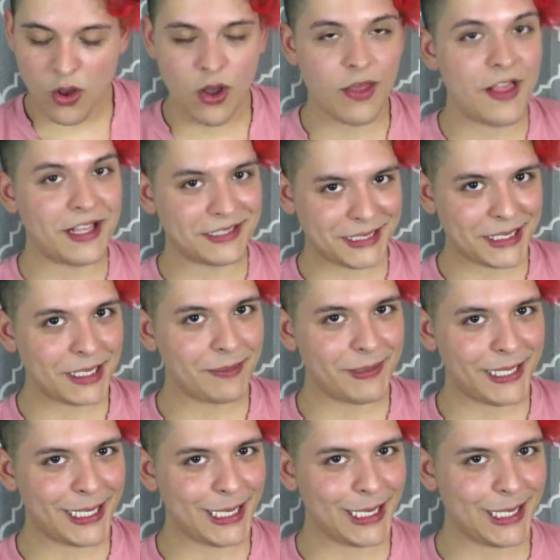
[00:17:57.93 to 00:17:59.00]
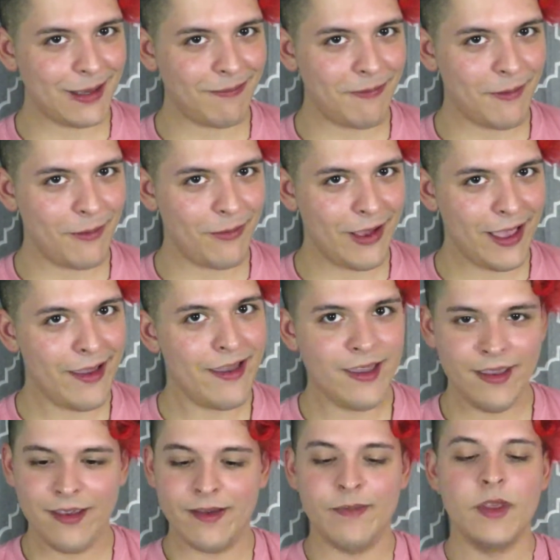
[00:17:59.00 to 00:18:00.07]
That's gonna be in my
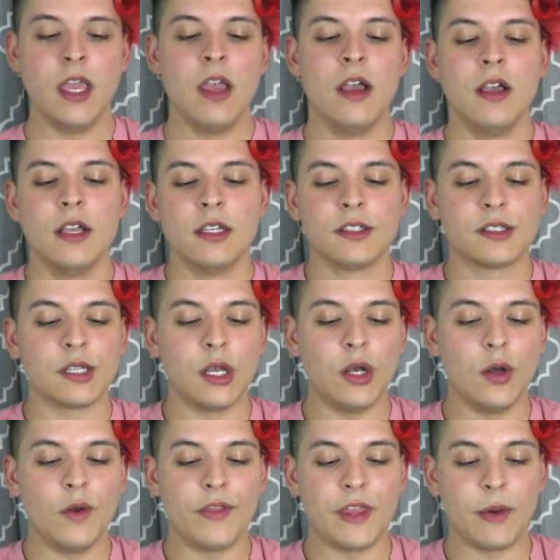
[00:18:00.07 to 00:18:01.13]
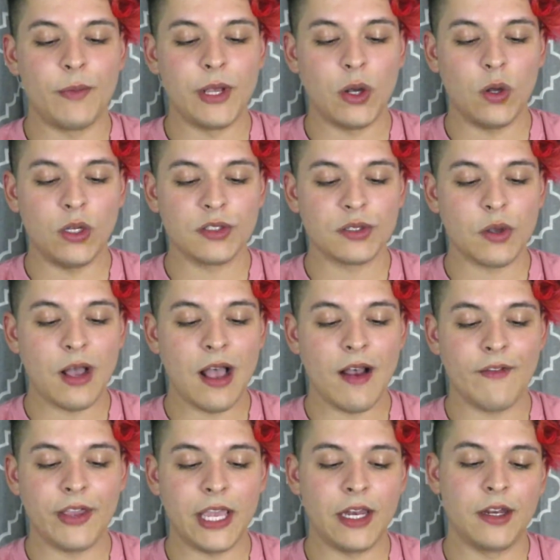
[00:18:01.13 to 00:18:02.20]
giveaway. So then we also
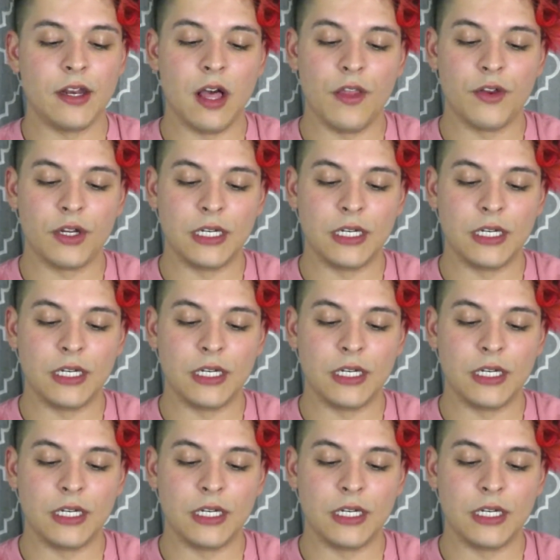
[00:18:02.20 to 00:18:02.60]
have another